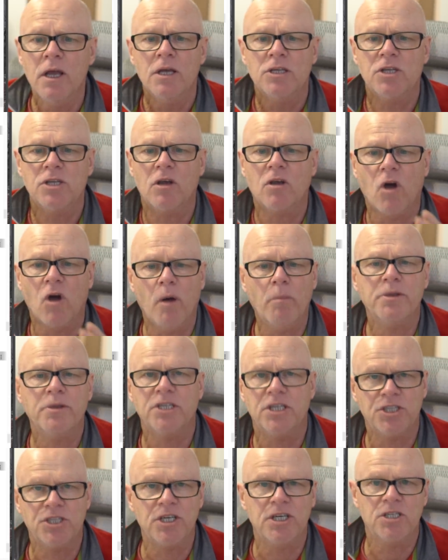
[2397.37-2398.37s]
So
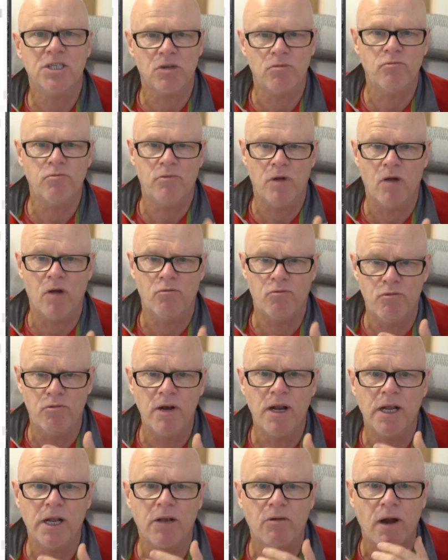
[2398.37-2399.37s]
competition is a
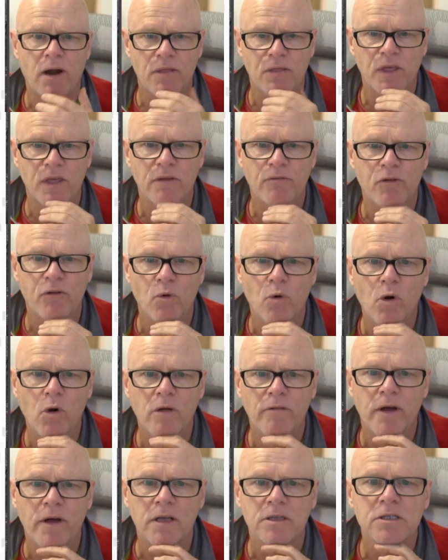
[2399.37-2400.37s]
really great thing for all
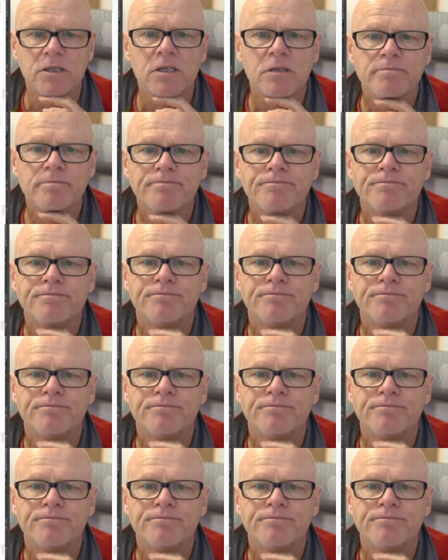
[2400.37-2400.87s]
of us.